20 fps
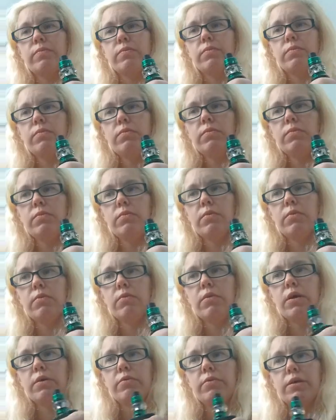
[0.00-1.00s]
person,
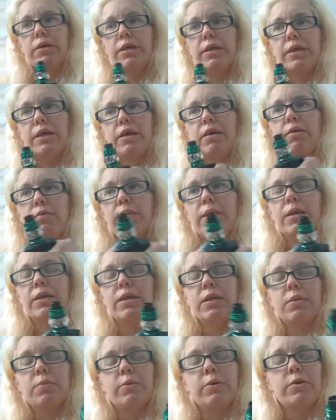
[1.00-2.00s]
and when I told
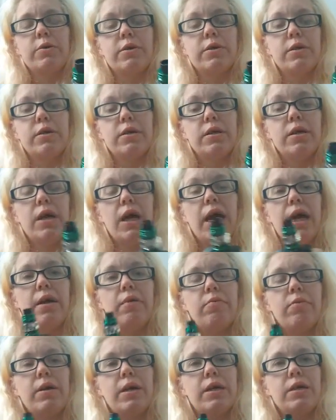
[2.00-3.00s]
him, because I thought I
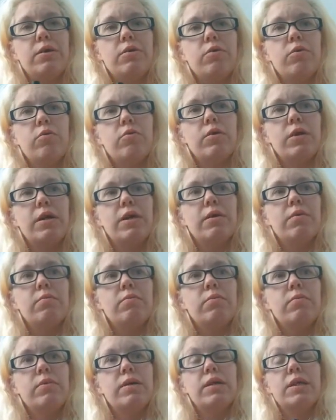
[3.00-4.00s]
was leaving in
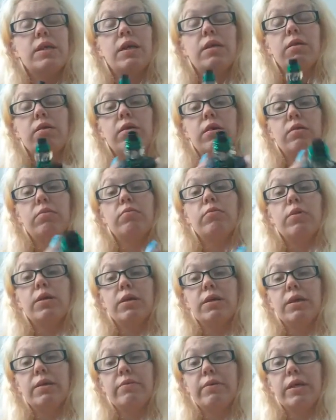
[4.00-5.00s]
November,
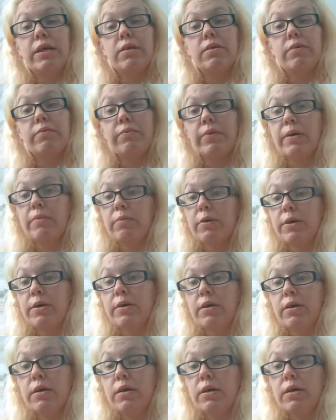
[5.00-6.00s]
because
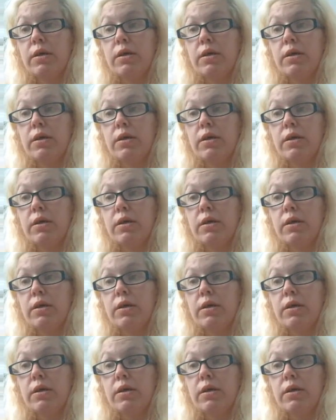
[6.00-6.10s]
I